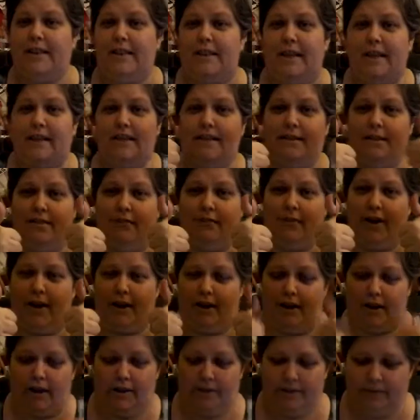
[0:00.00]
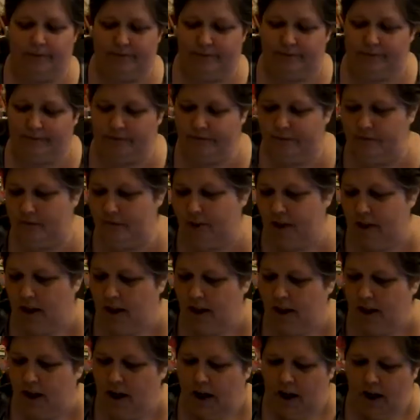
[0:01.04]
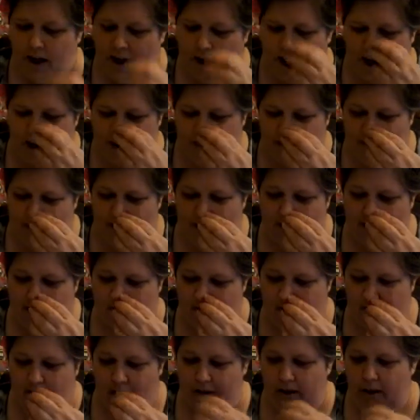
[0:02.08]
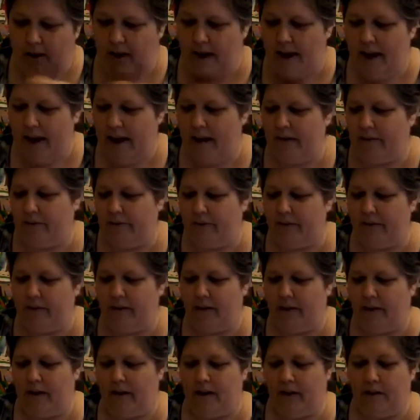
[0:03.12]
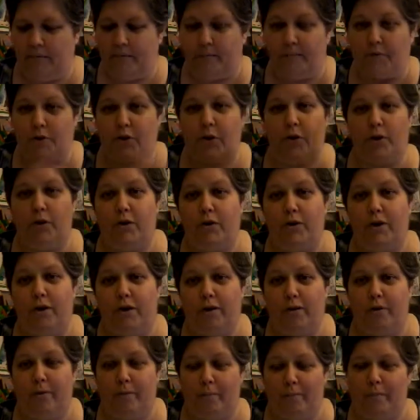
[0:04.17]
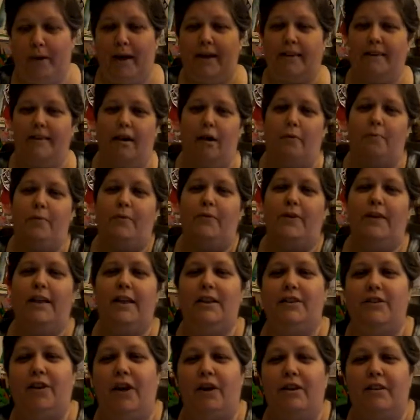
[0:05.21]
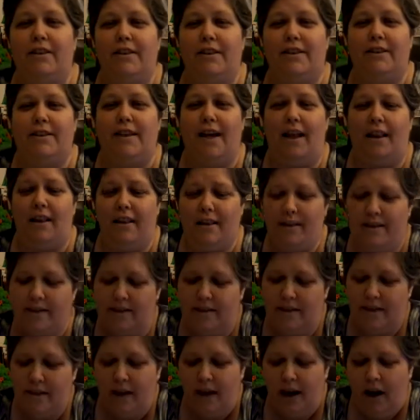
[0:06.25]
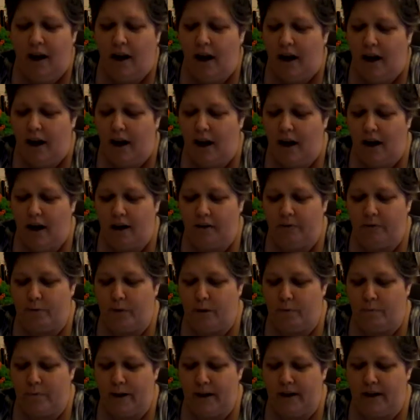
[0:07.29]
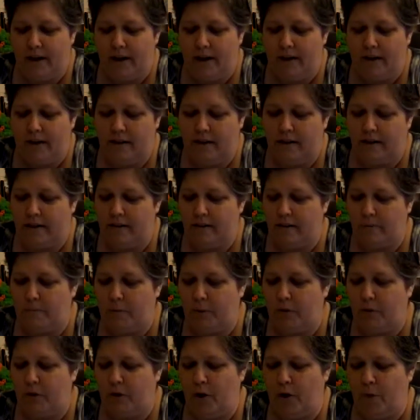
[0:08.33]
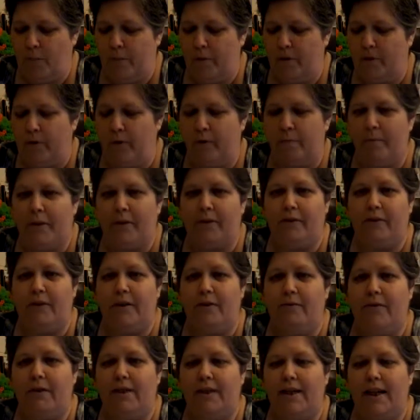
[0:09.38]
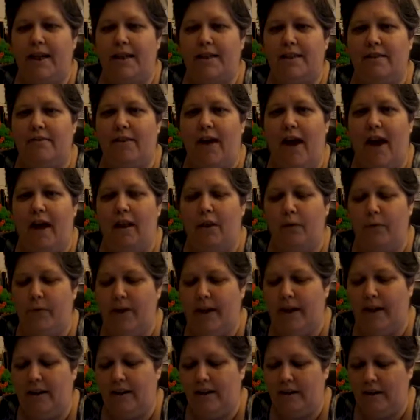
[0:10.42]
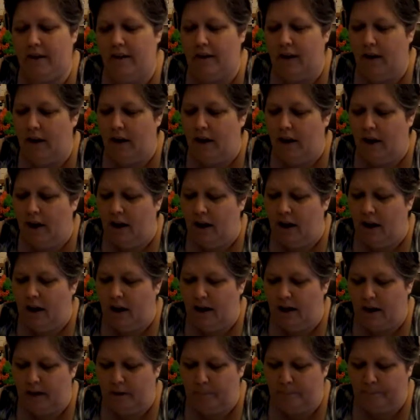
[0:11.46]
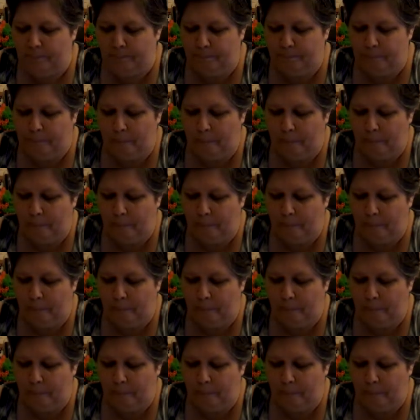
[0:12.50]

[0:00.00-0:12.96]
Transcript: cents, right on. And that is all I have. Um, so you can bet that I'll be reading Darkness Tell Us uh, for my uh, Spooktober or my thirty-one Days of Halloween. Um,